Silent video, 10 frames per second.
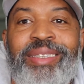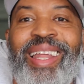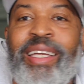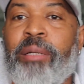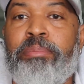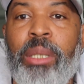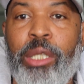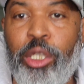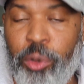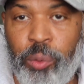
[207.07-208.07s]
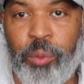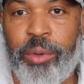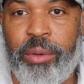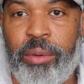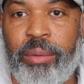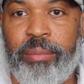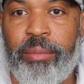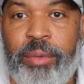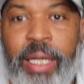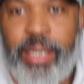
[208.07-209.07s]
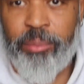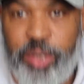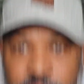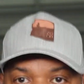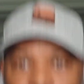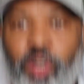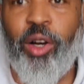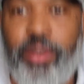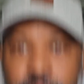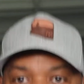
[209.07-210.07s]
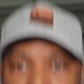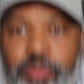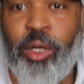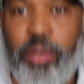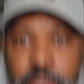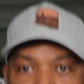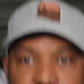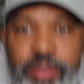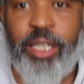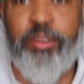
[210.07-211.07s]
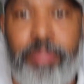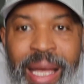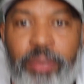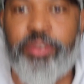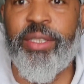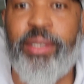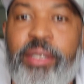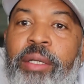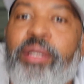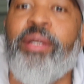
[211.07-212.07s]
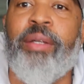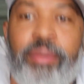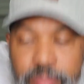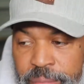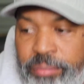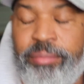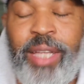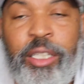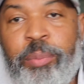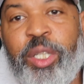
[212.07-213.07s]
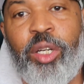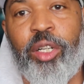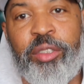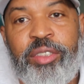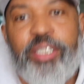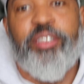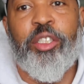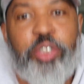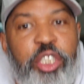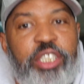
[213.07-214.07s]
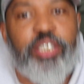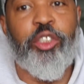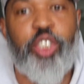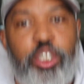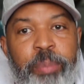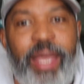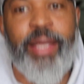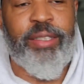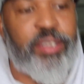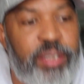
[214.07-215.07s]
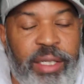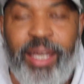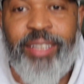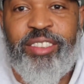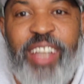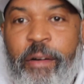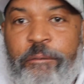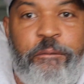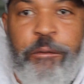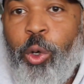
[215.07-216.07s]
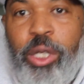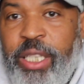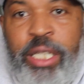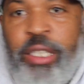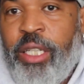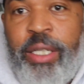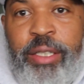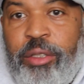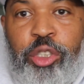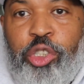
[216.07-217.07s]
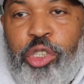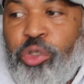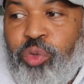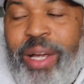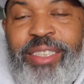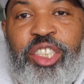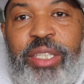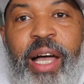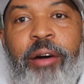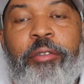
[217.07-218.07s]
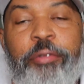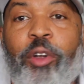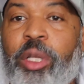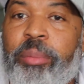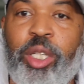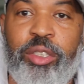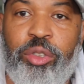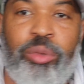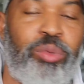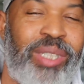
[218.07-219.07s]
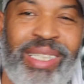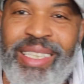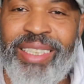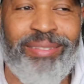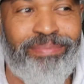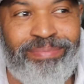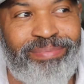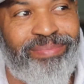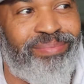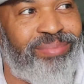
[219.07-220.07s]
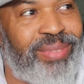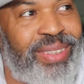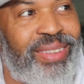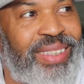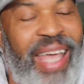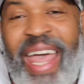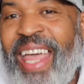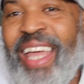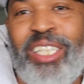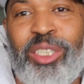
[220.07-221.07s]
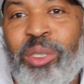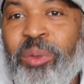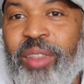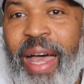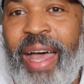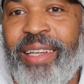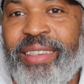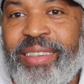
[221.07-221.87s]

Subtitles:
like a balloon that I'm sitting on. Notice it's bouncing. That's because there's still space. It's not fully stretched out fully, because you really can't do that